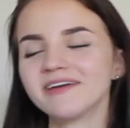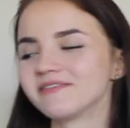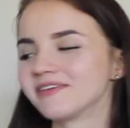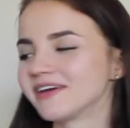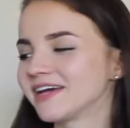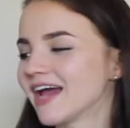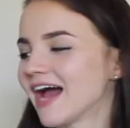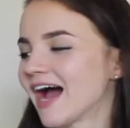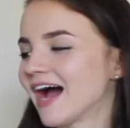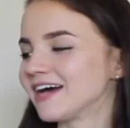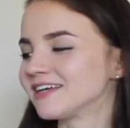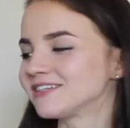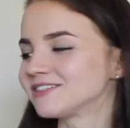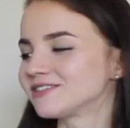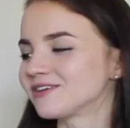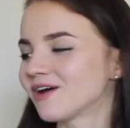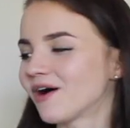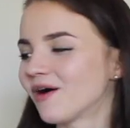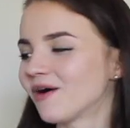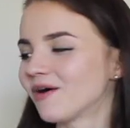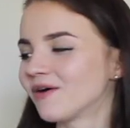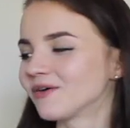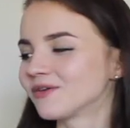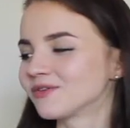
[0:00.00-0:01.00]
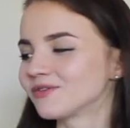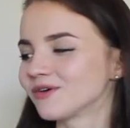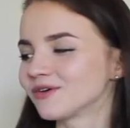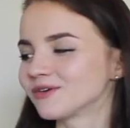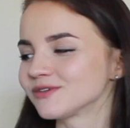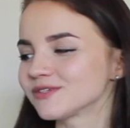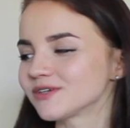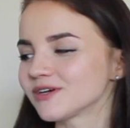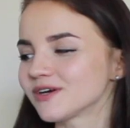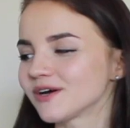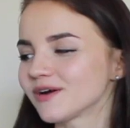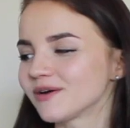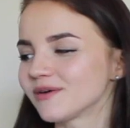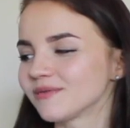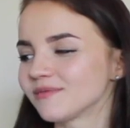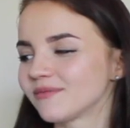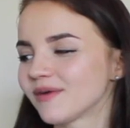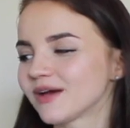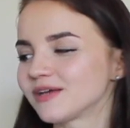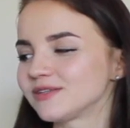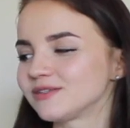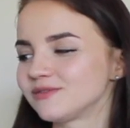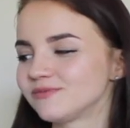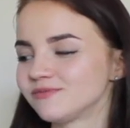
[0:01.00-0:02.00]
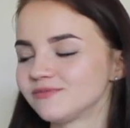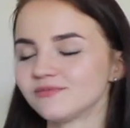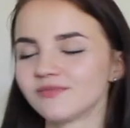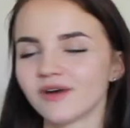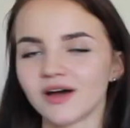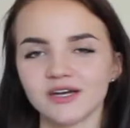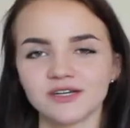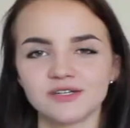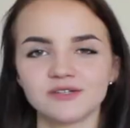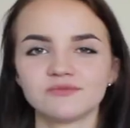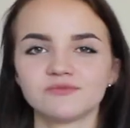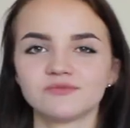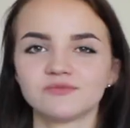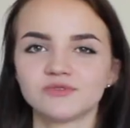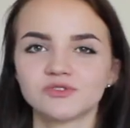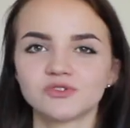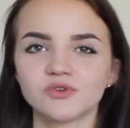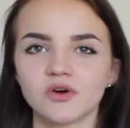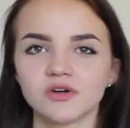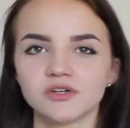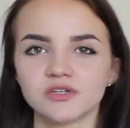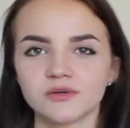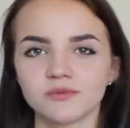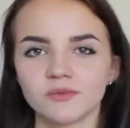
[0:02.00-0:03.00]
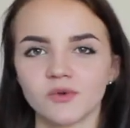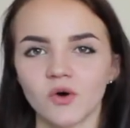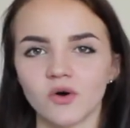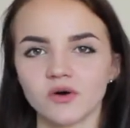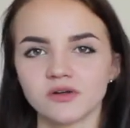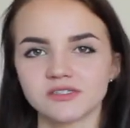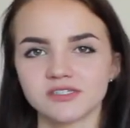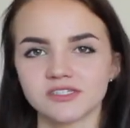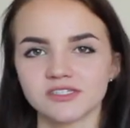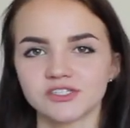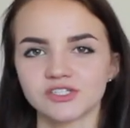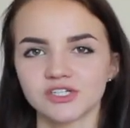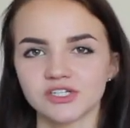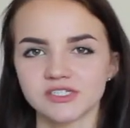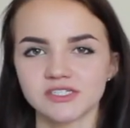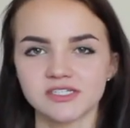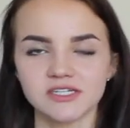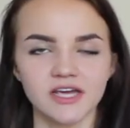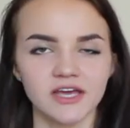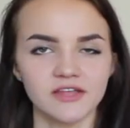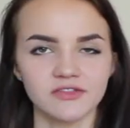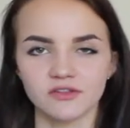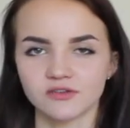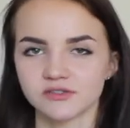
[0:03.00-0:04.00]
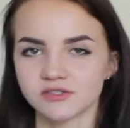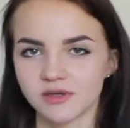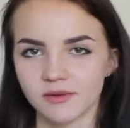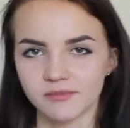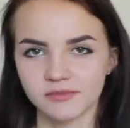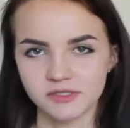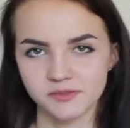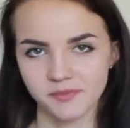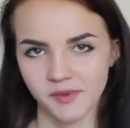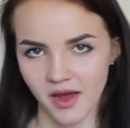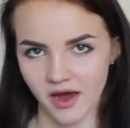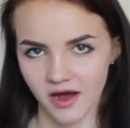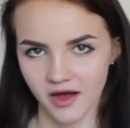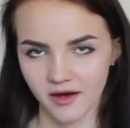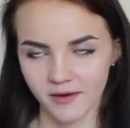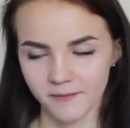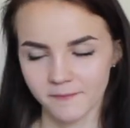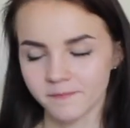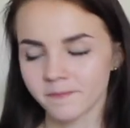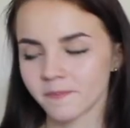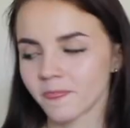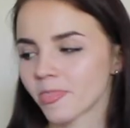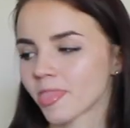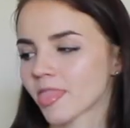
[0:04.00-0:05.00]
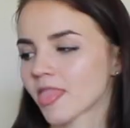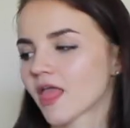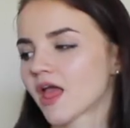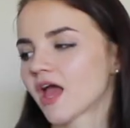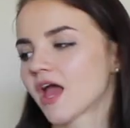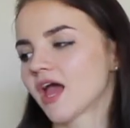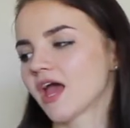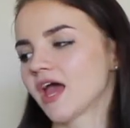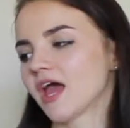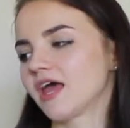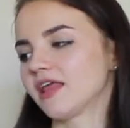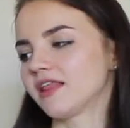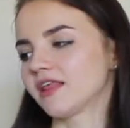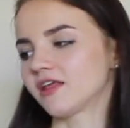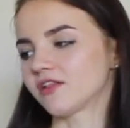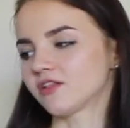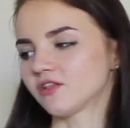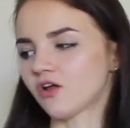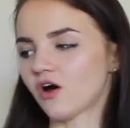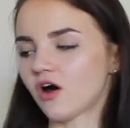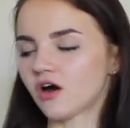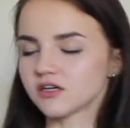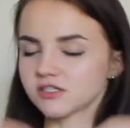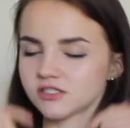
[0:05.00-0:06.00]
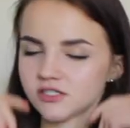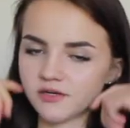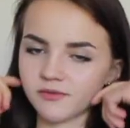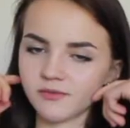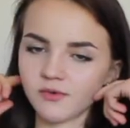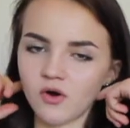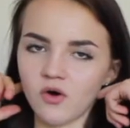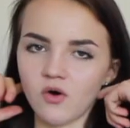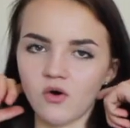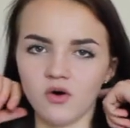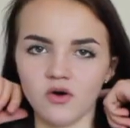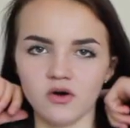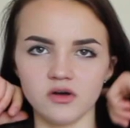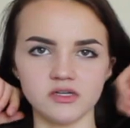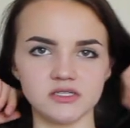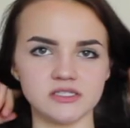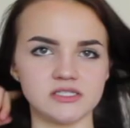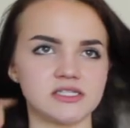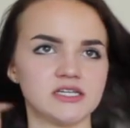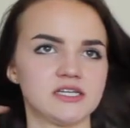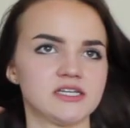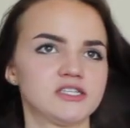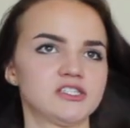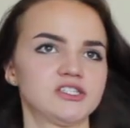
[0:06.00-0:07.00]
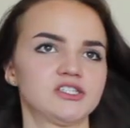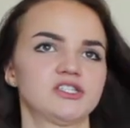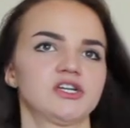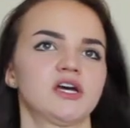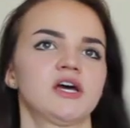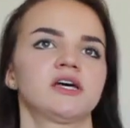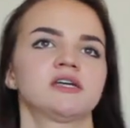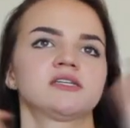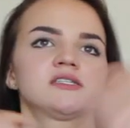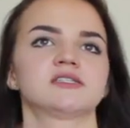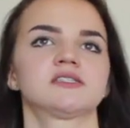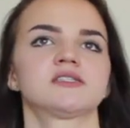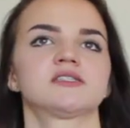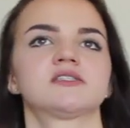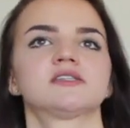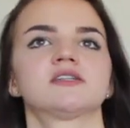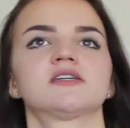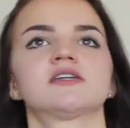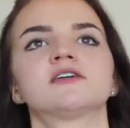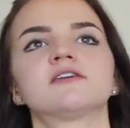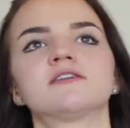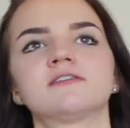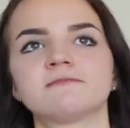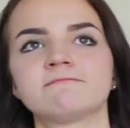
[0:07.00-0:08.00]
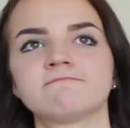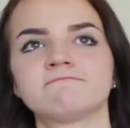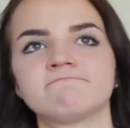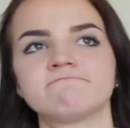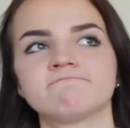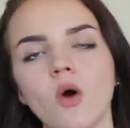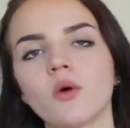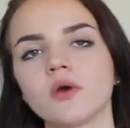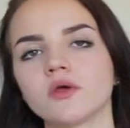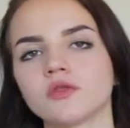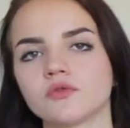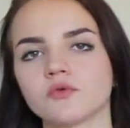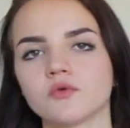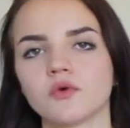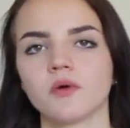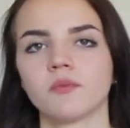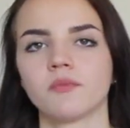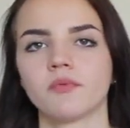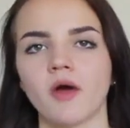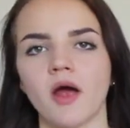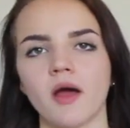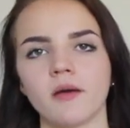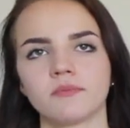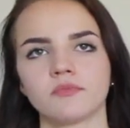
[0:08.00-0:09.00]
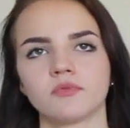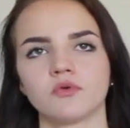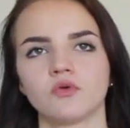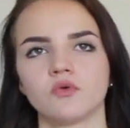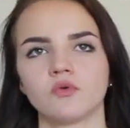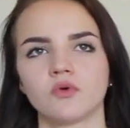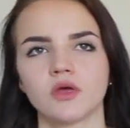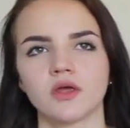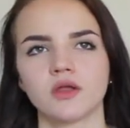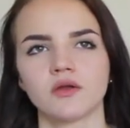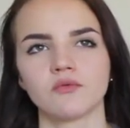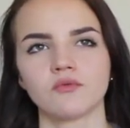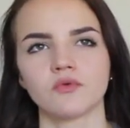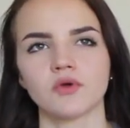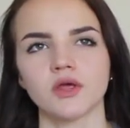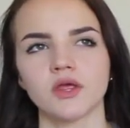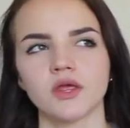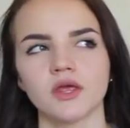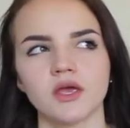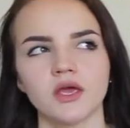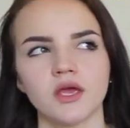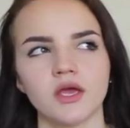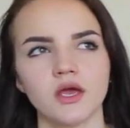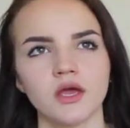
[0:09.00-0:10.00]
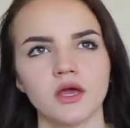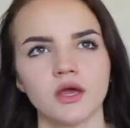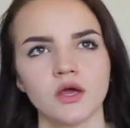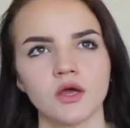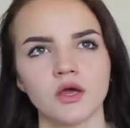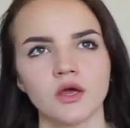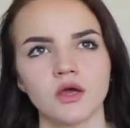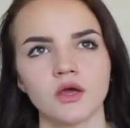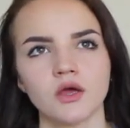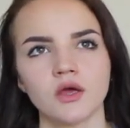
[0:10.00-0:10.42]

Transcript: yeah, so those are my short-term goals, is just to get those numbers back up. And then long-term goals is just going through a prep. You can really,